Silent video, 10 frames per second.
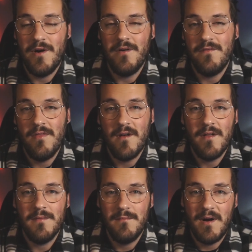of
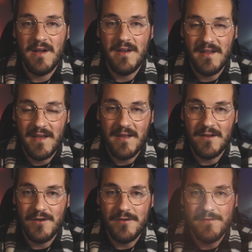not mining at all.